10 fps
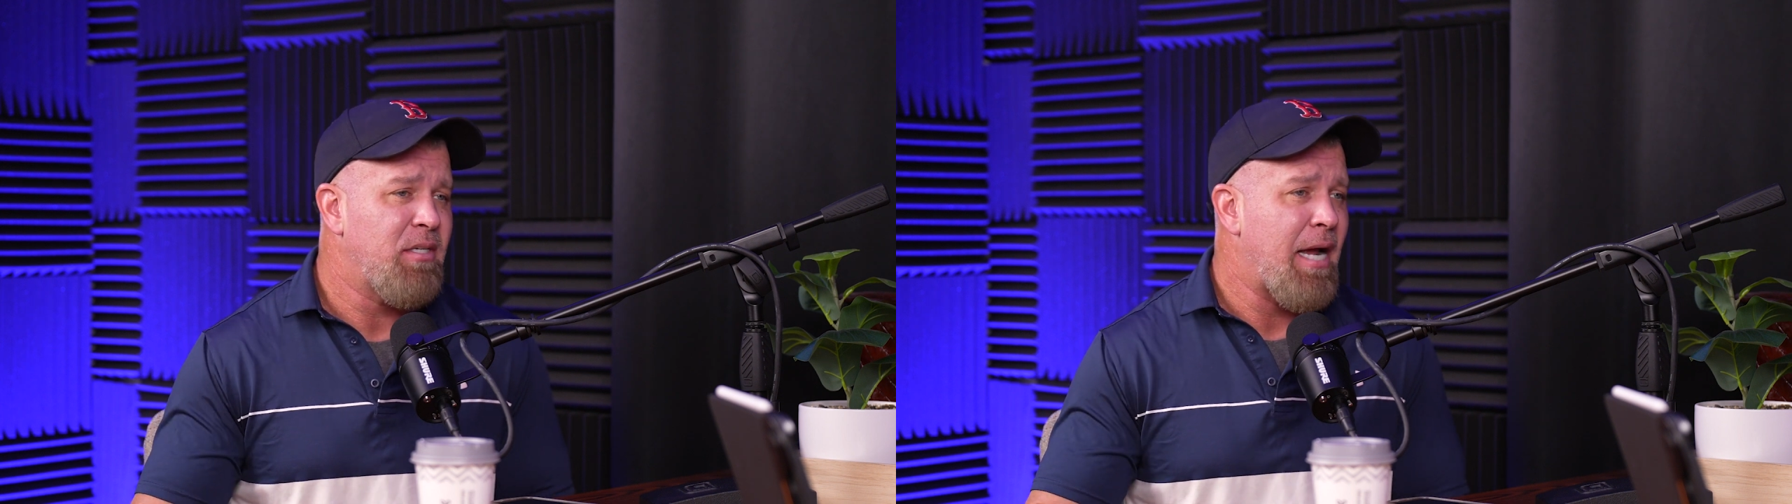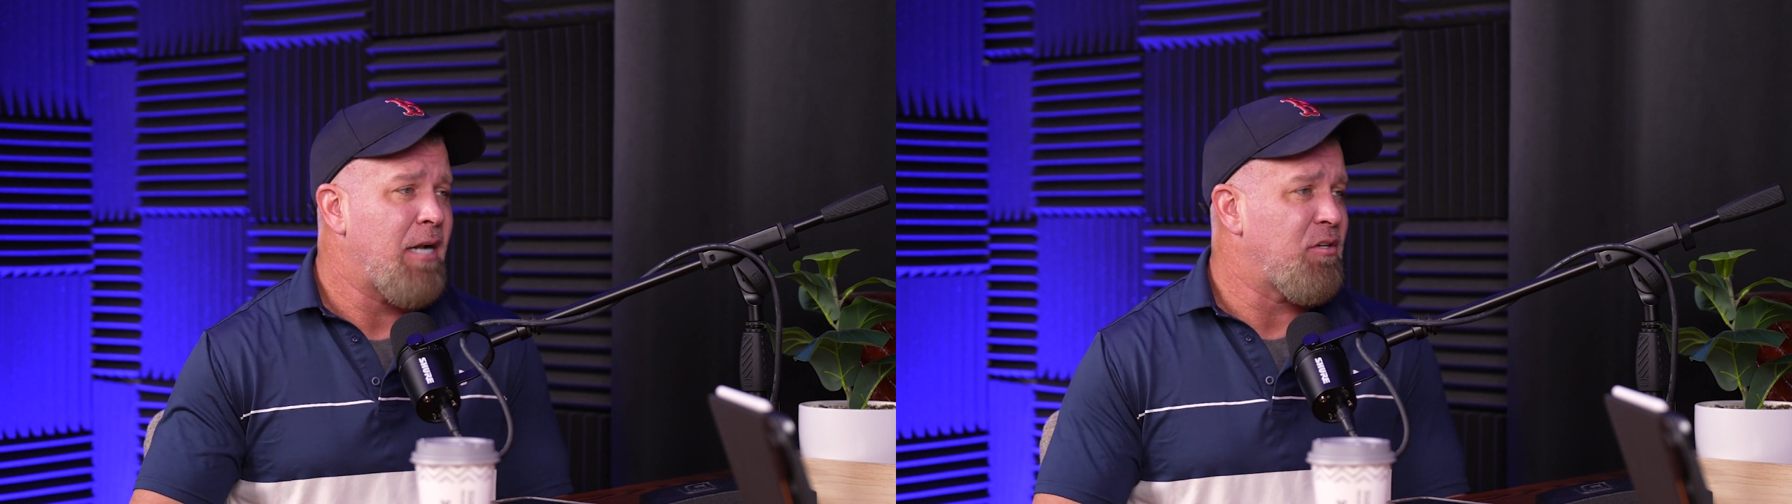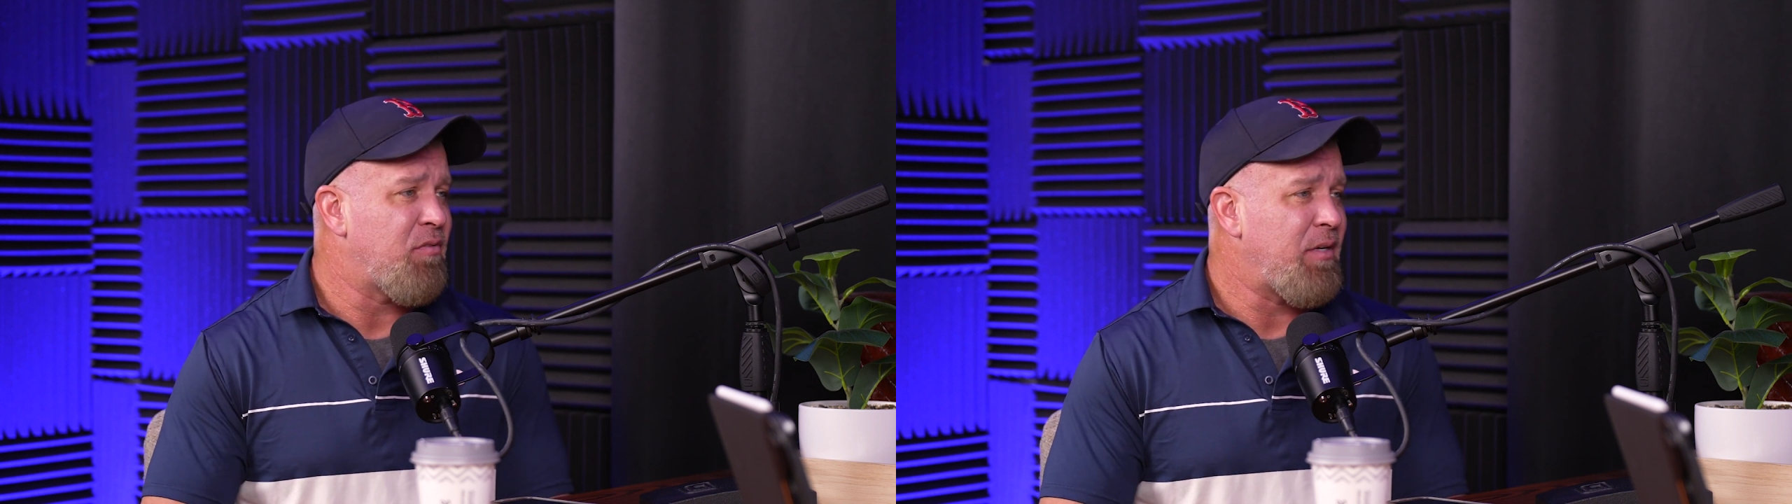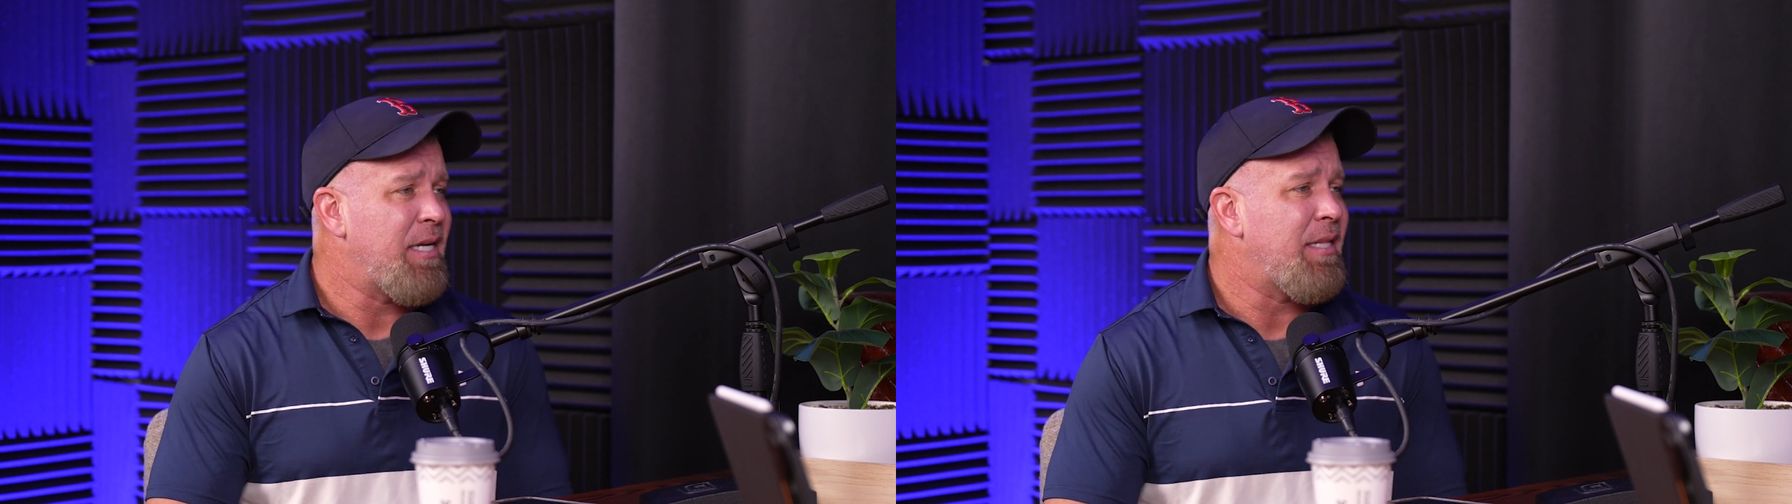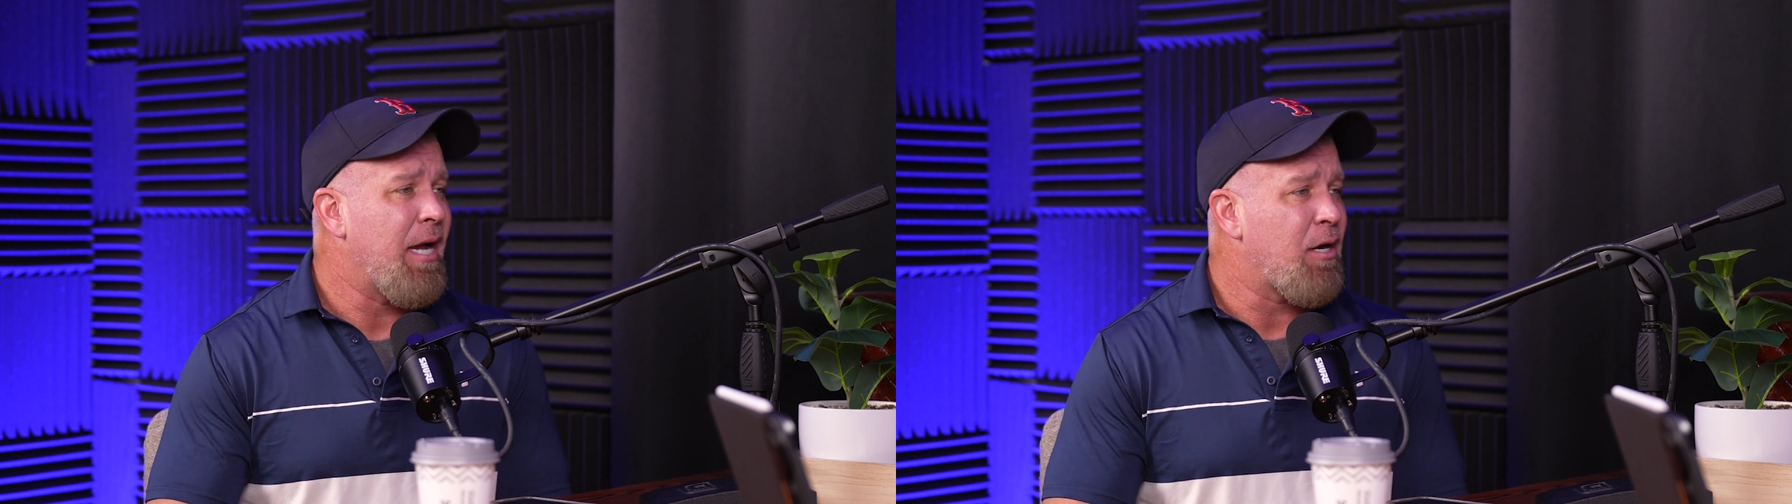atrophy
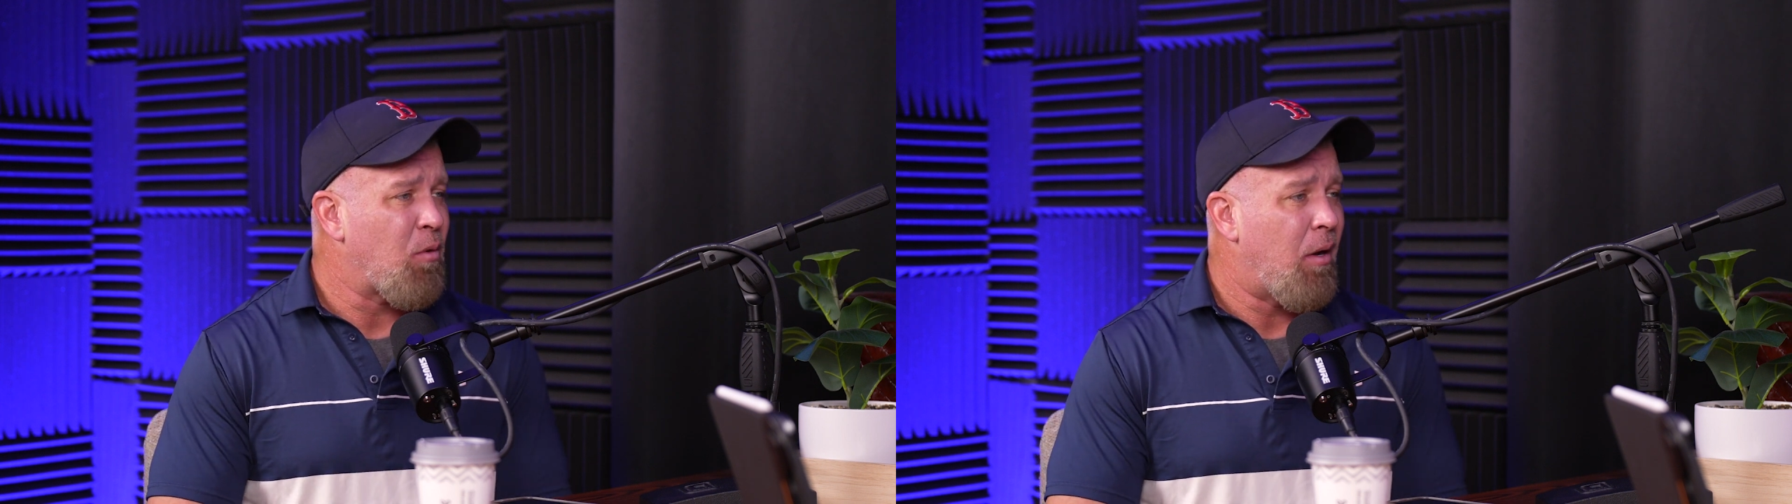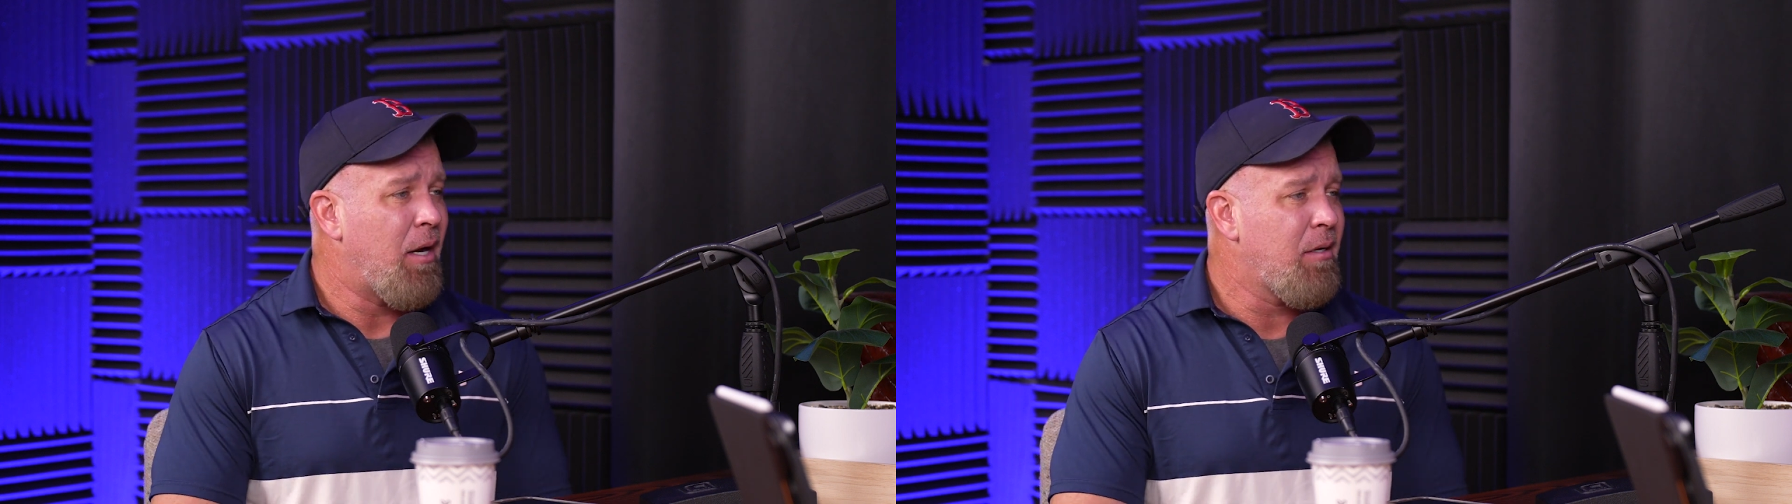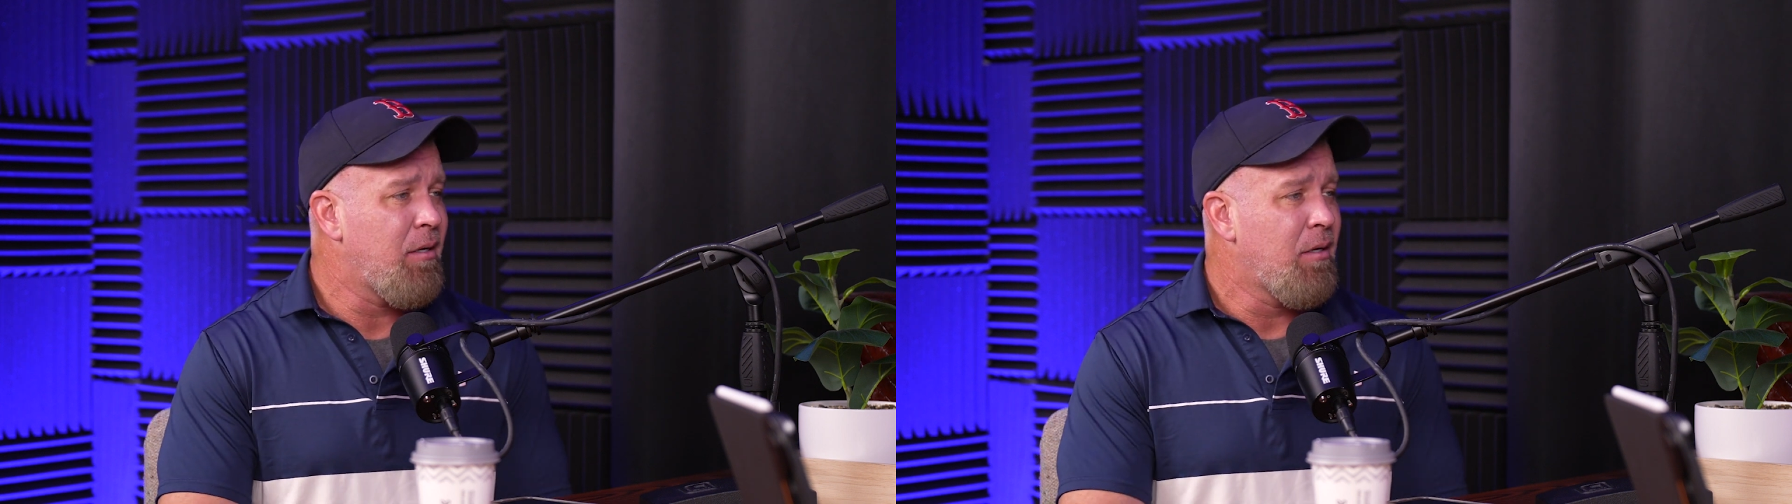in that quad